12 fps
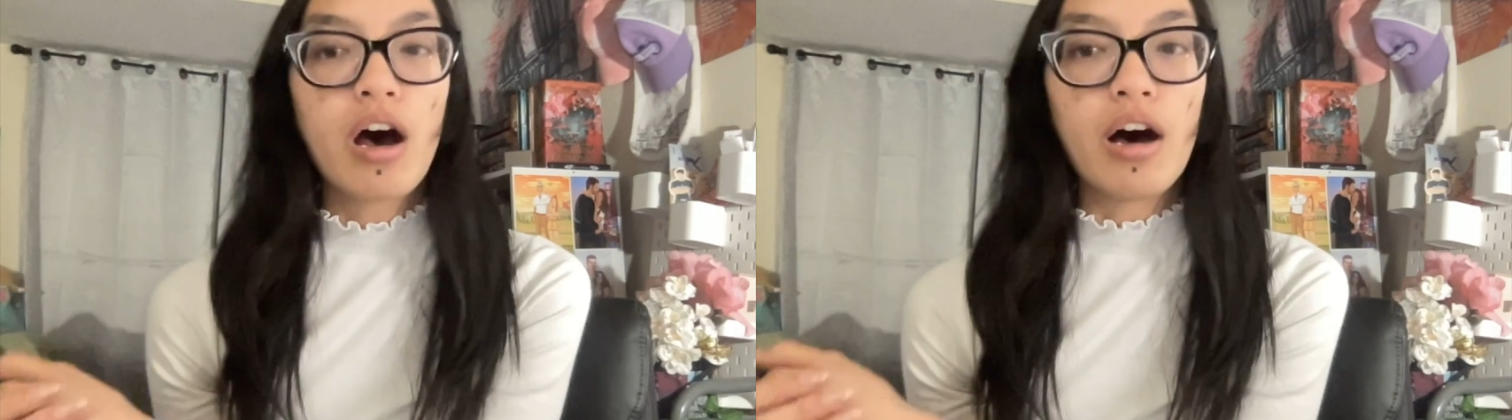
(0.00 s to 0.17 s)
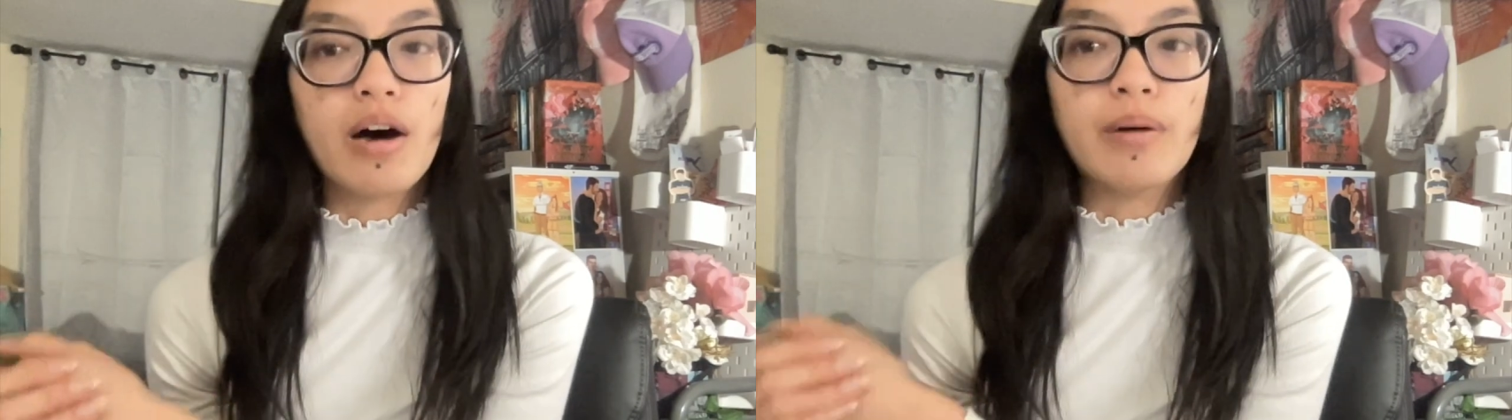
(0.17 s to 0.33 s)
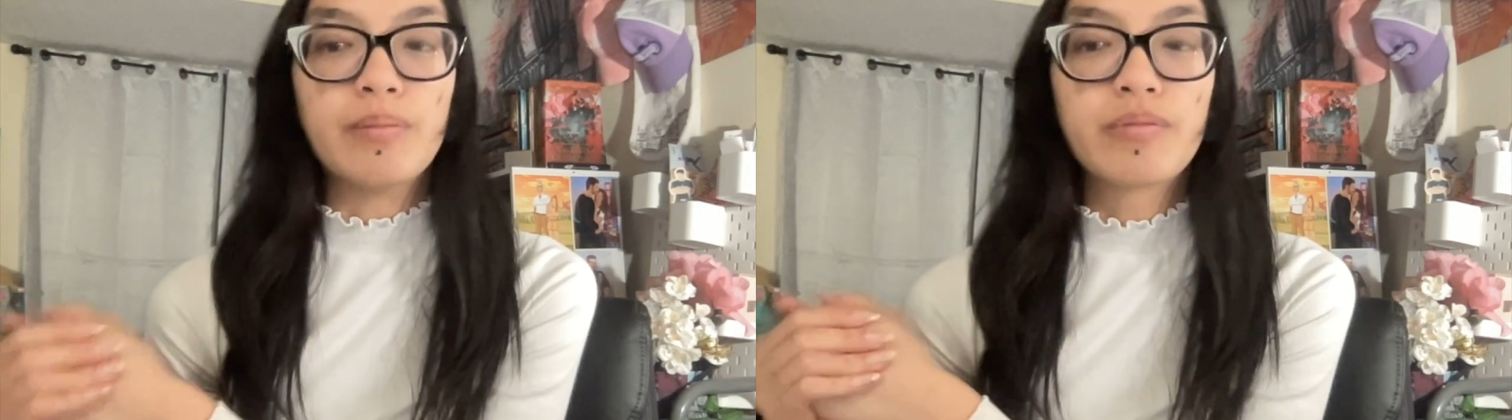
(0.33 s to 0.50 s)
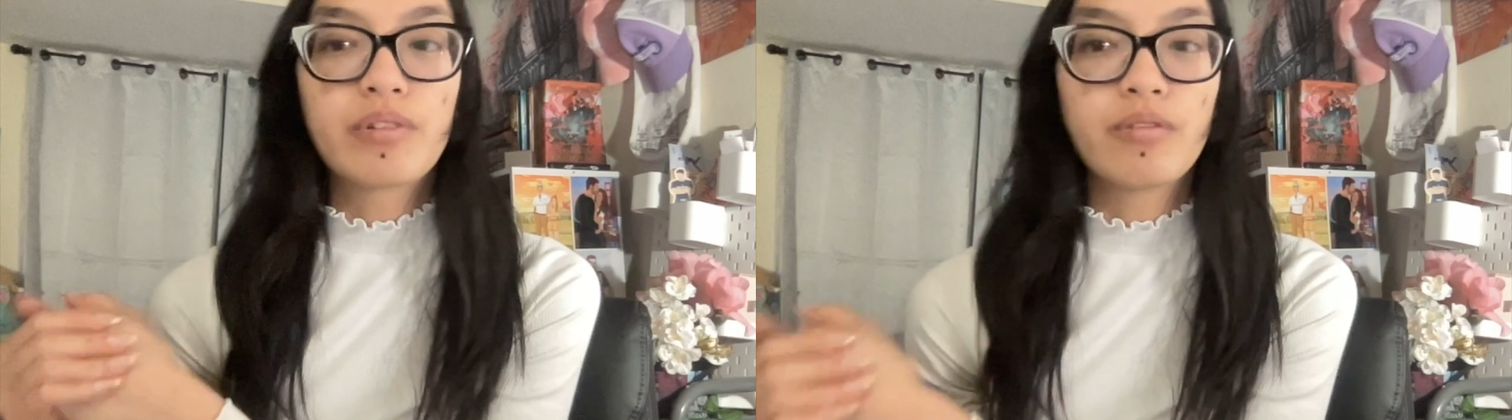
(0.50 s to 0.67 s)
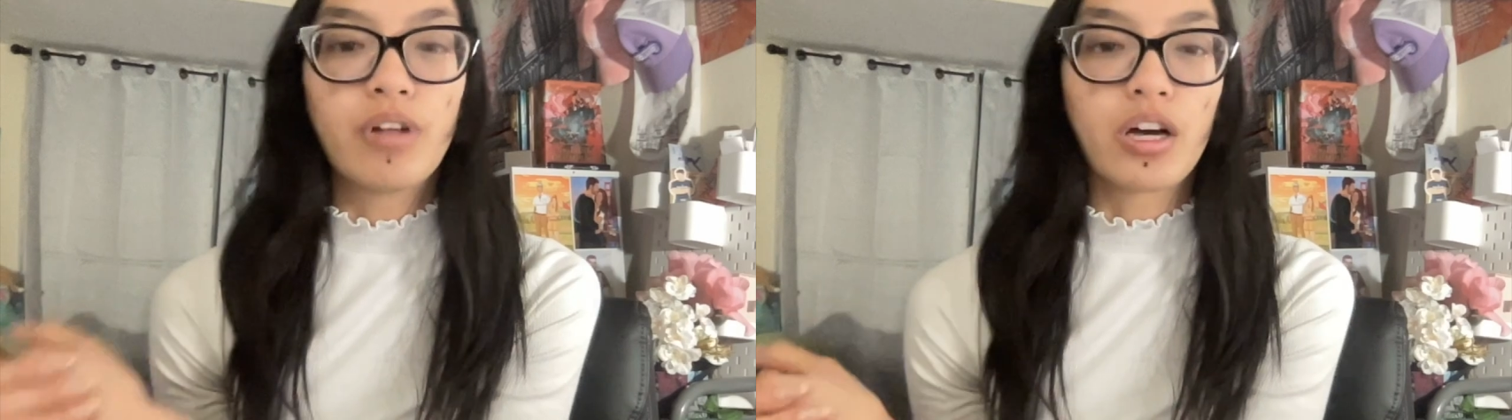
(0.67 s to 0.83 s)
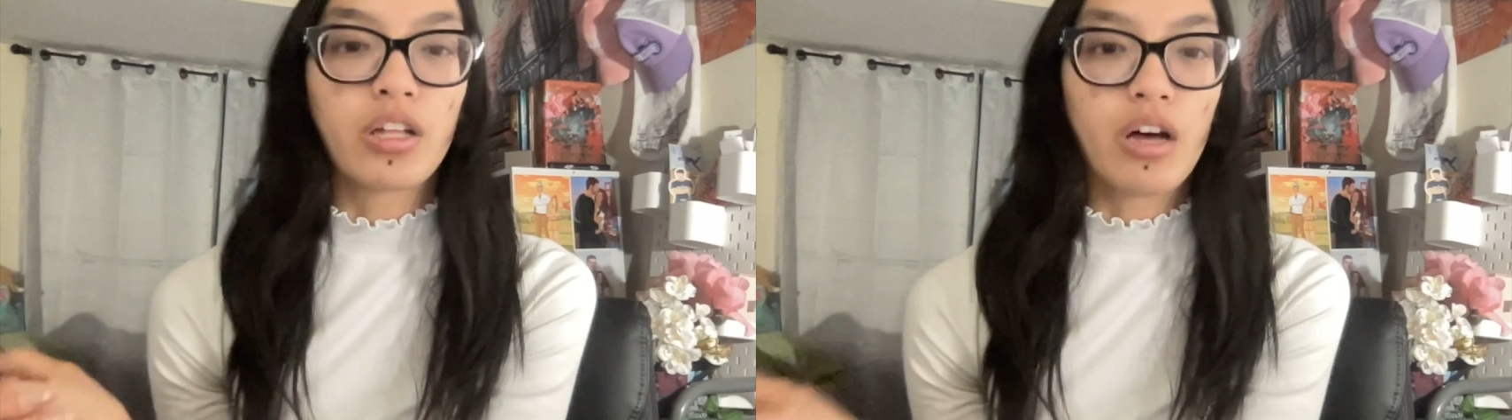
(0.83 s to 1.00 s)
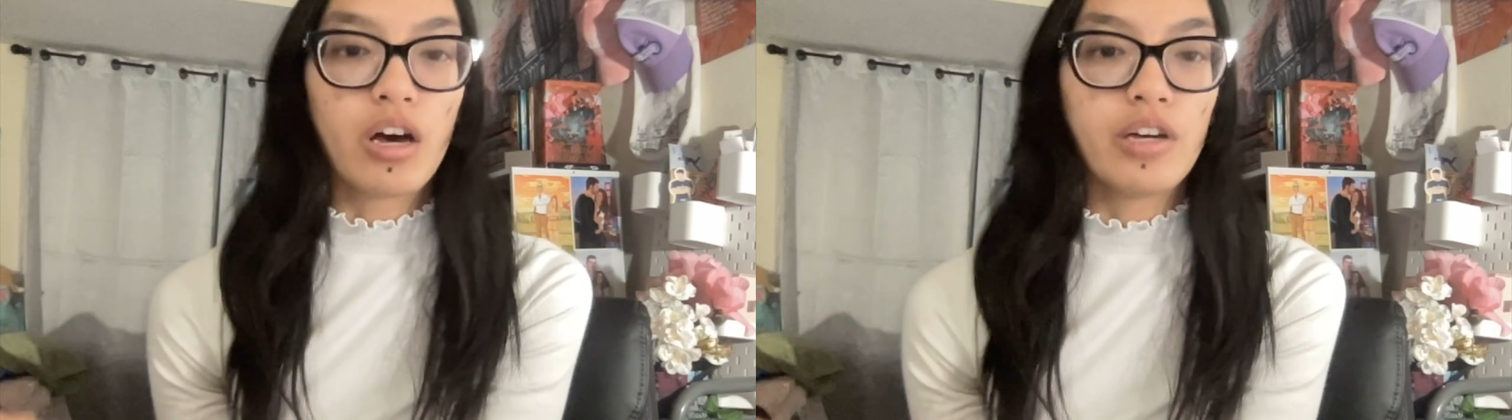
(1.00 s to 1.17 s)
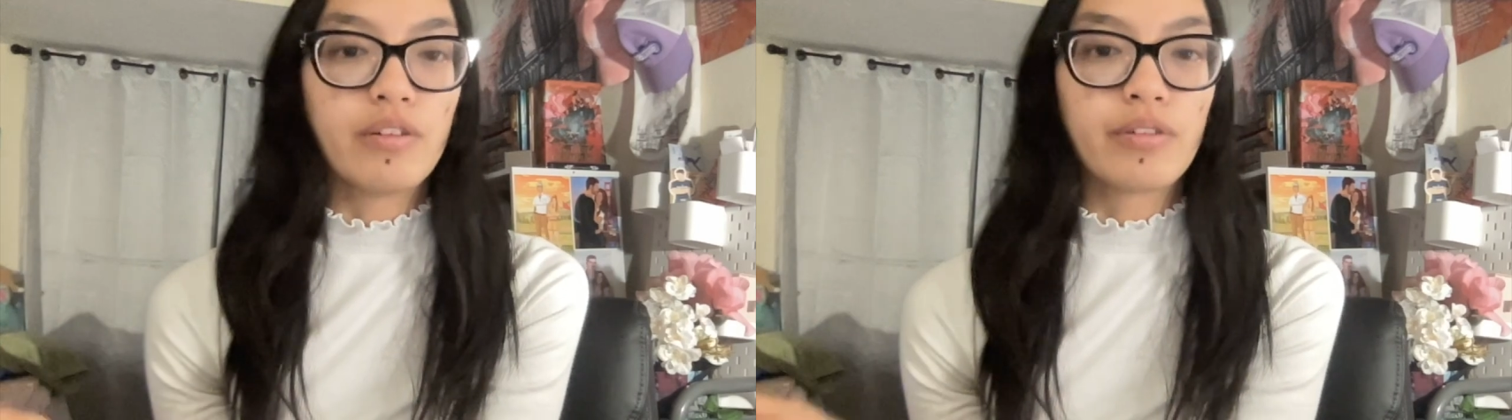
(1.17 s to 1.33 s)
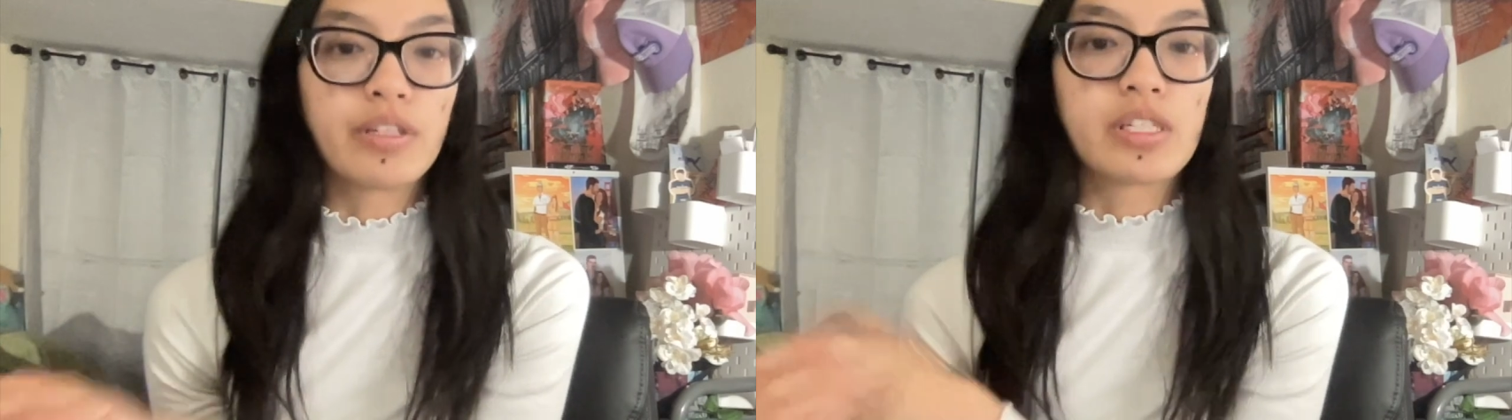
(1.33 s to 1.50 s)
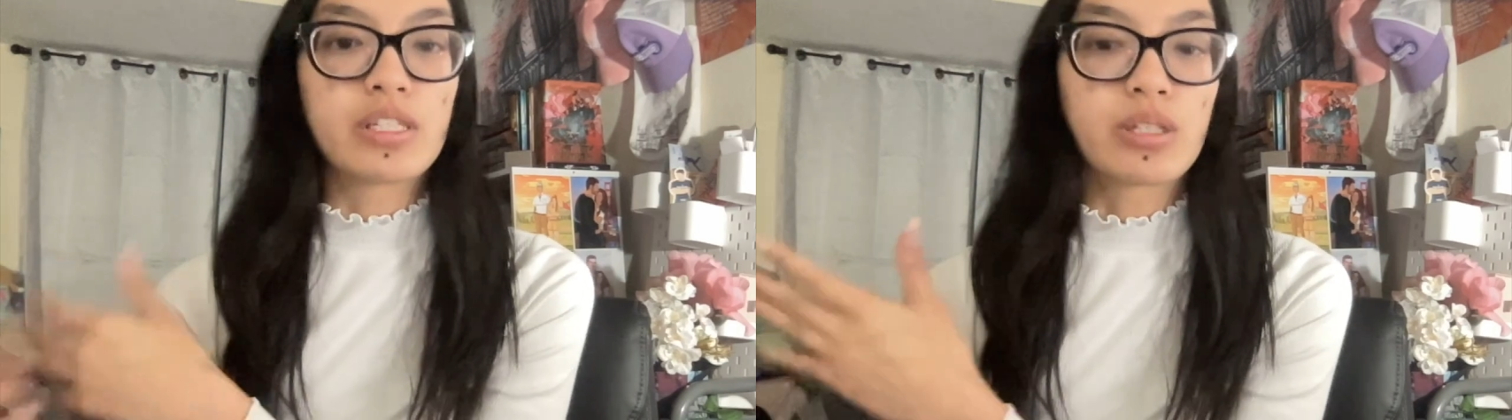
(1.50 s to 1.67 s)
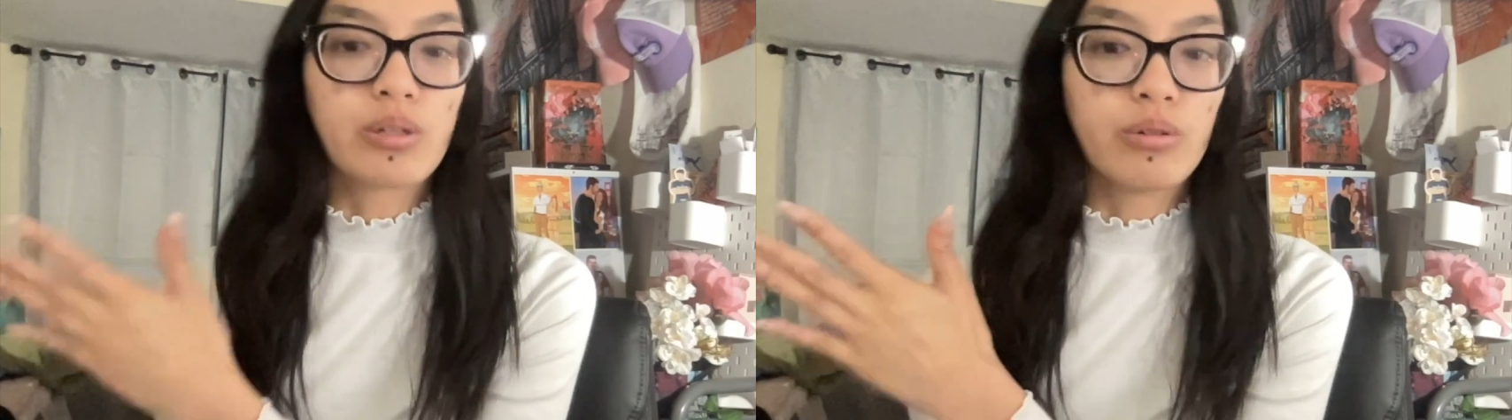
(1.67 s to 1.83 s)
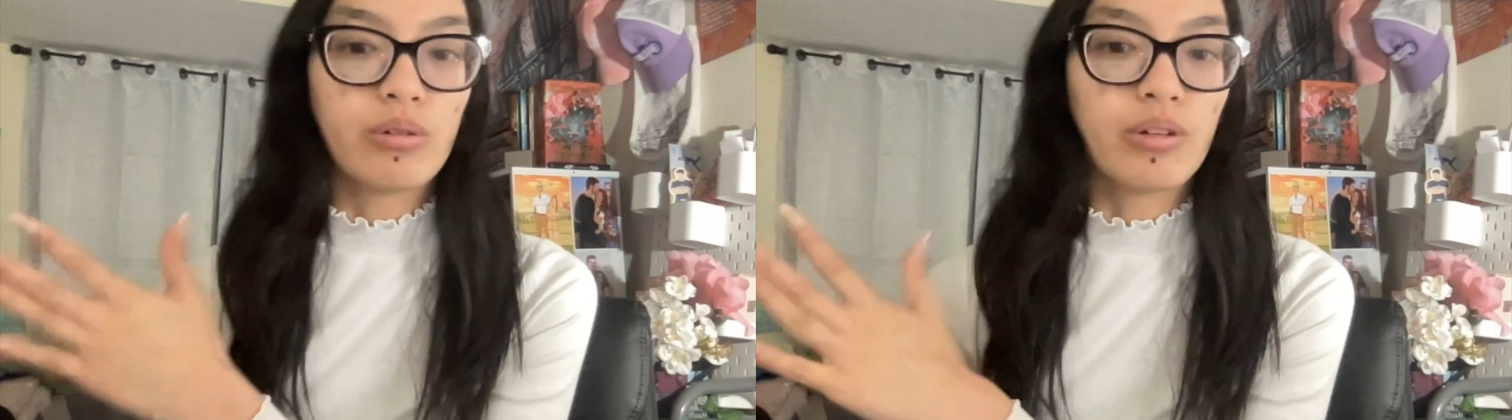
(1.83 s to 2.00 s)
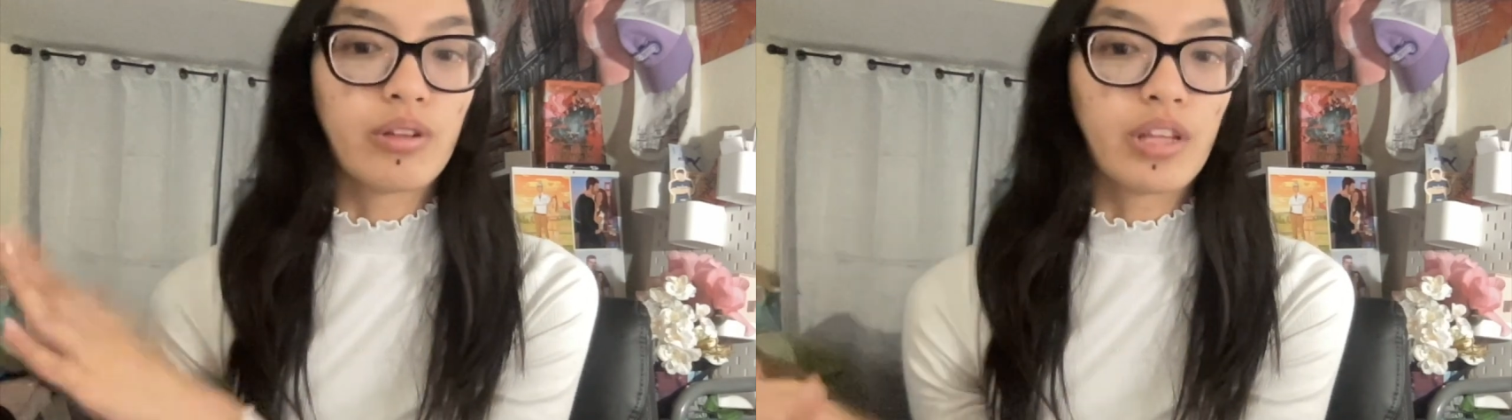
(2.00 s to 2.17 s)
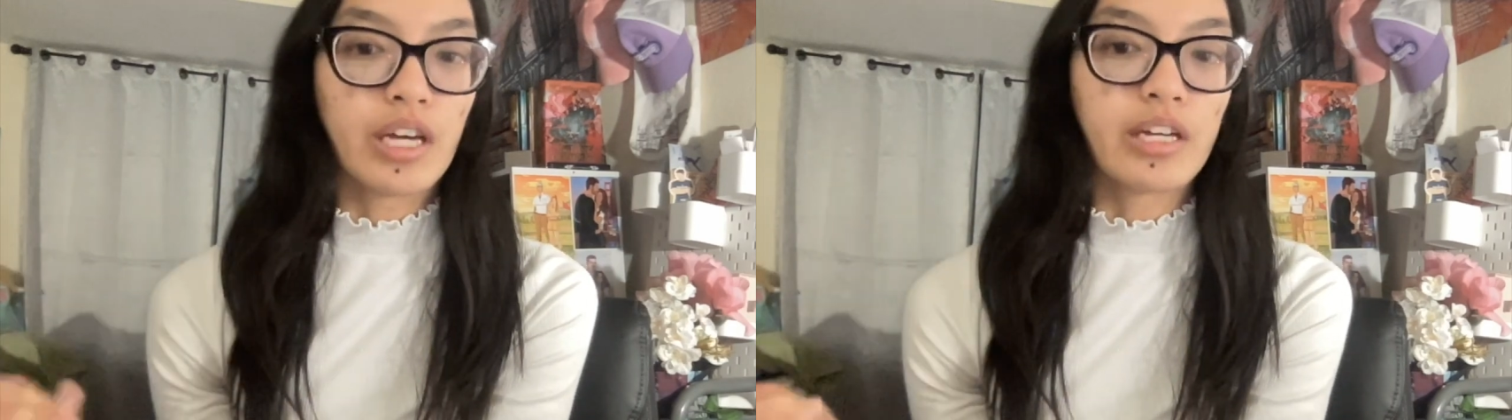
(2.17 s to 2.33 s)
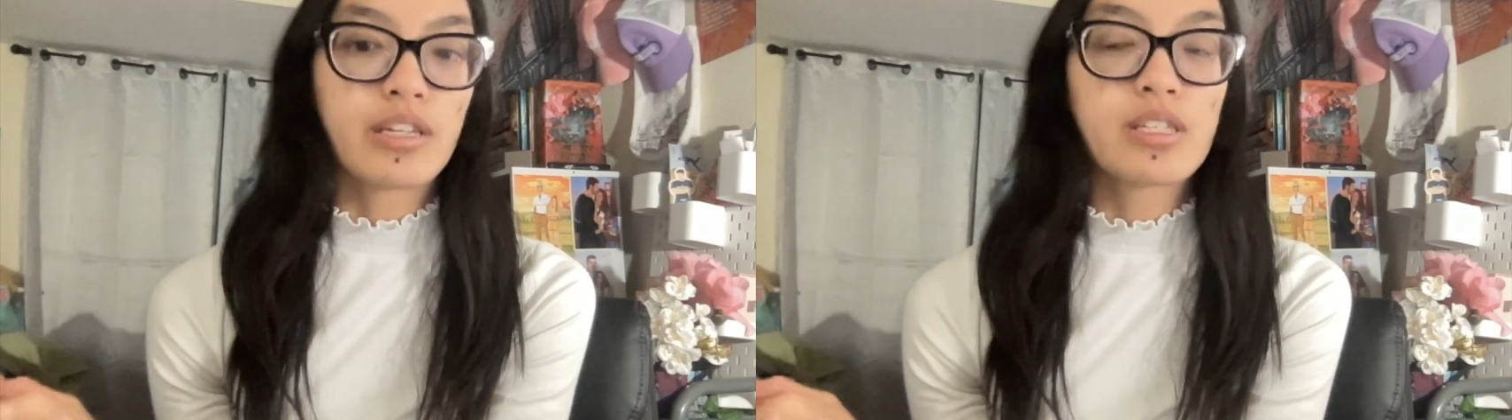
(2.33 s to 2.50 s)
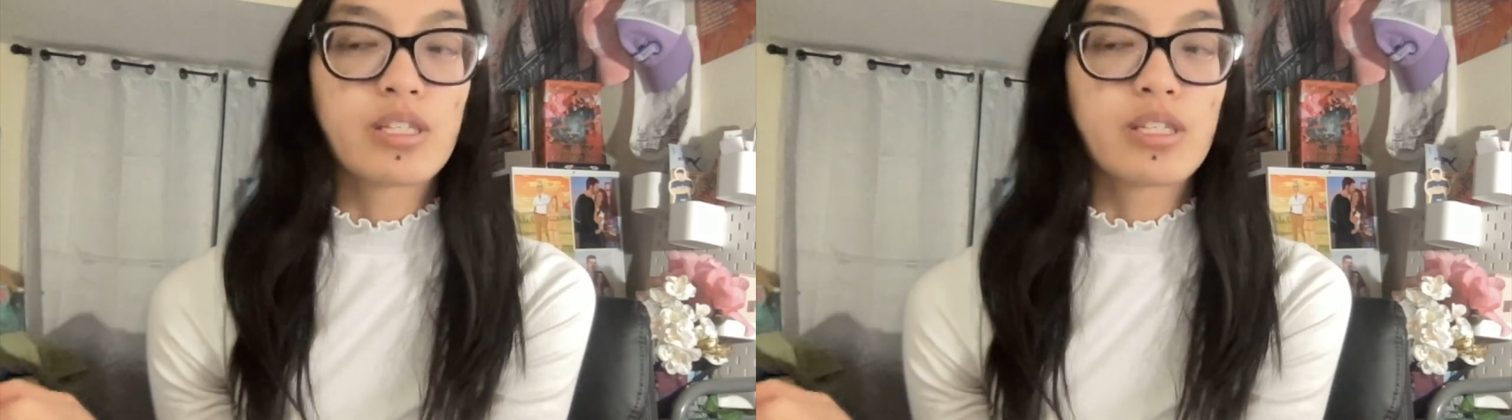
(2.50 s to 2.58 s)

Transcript: vlog a lot if it's a school thing,